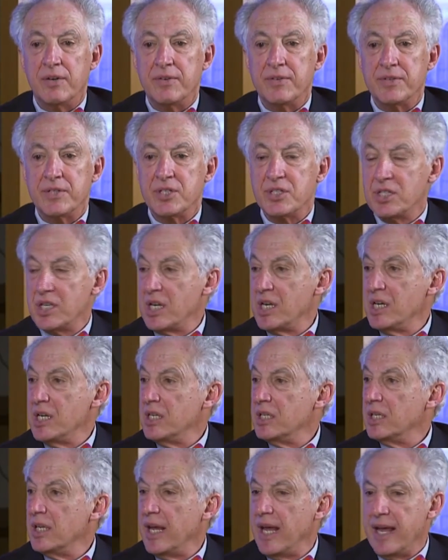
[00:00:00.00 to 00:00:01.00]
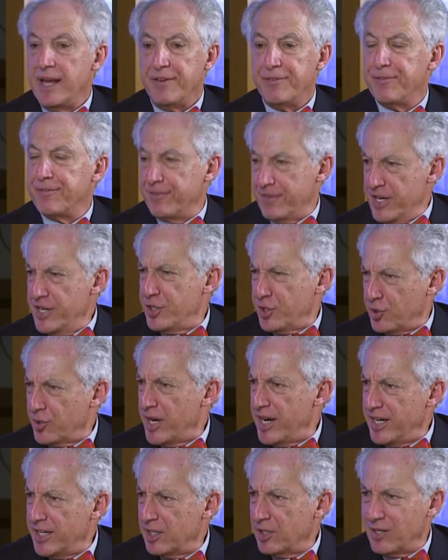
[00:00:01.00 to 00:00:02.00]
seen a free
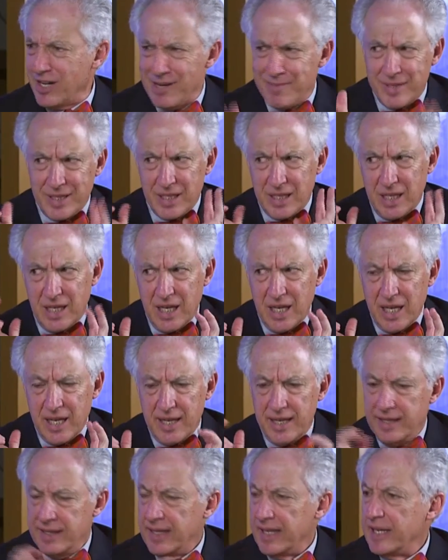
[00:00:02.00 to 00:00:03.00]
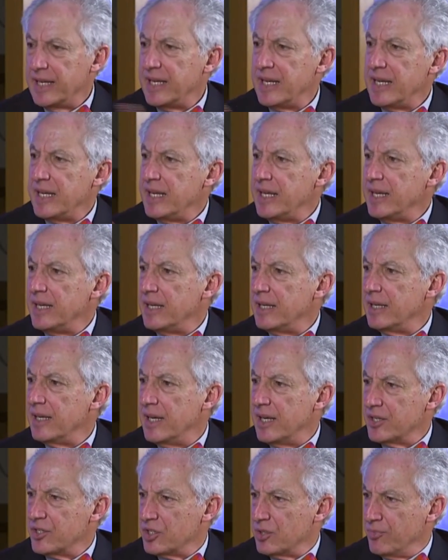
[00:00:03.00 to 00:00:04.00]
trade agreement that he
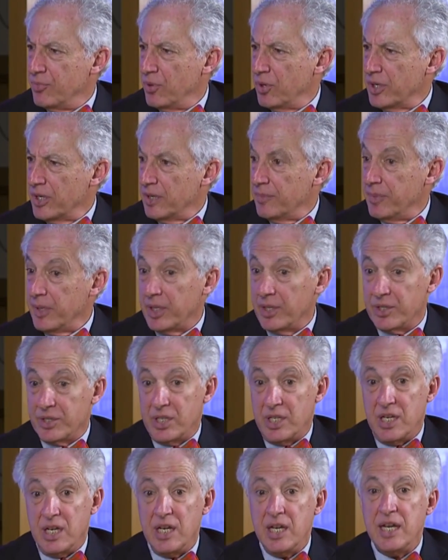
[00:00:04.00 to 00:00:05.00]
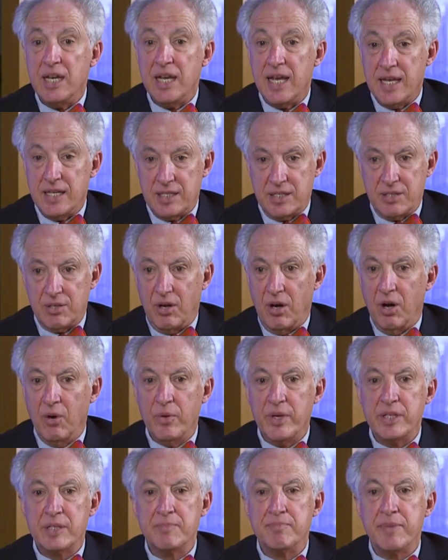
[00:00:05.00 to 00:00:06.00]
has supported, because he has
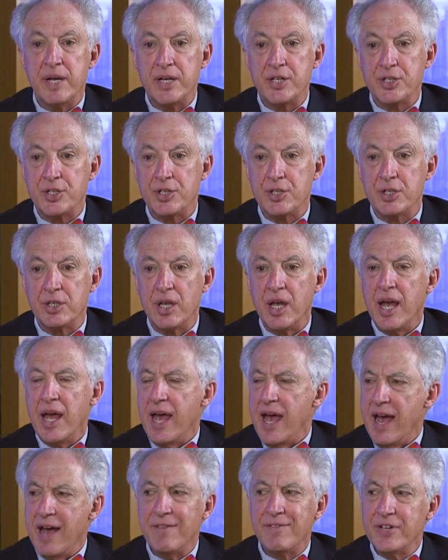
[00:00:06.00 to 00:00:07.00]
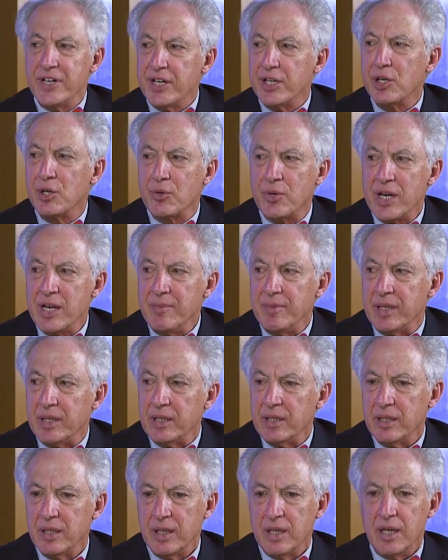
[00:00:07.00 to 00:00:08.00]
always measured every
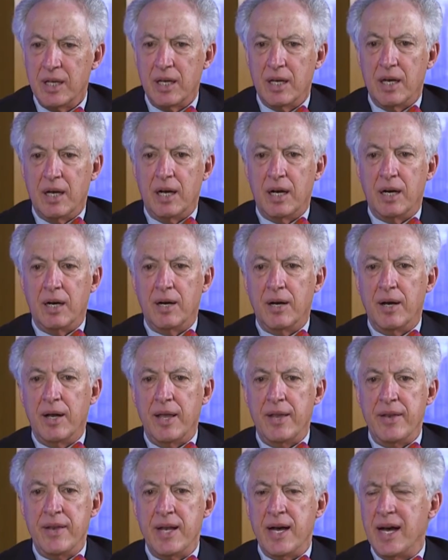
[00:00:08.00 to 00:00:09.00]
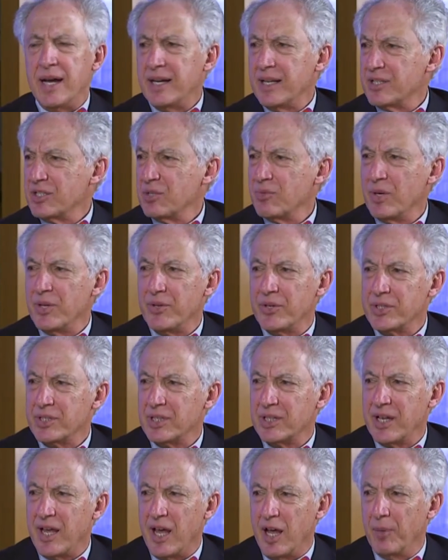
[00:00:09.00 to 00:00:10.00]
agreement not as to whether it's
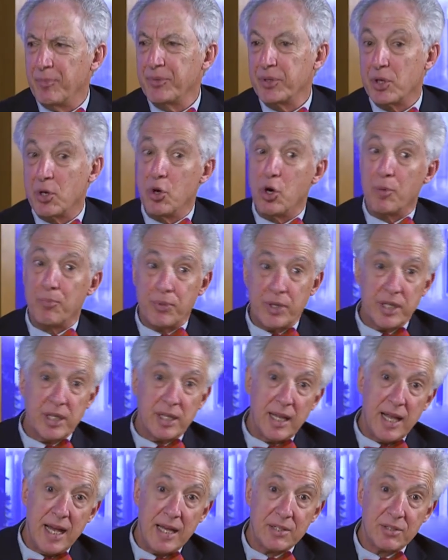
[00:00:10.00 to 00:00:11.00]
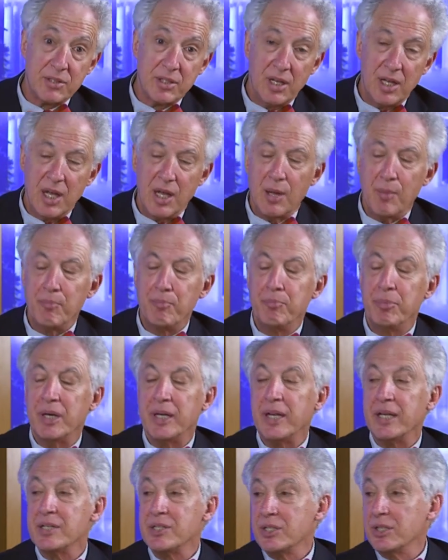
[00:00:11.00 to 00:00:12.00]
going to help the corporate class,
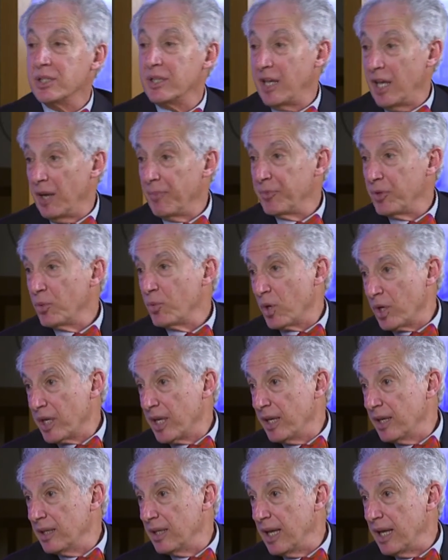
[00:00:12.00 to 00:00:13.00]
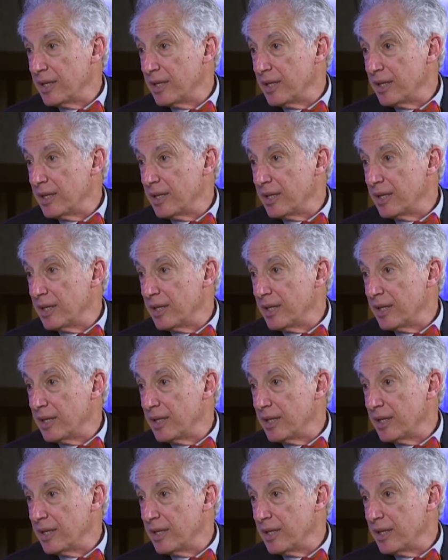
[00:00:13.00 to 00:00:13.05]
but is it going to help the working class?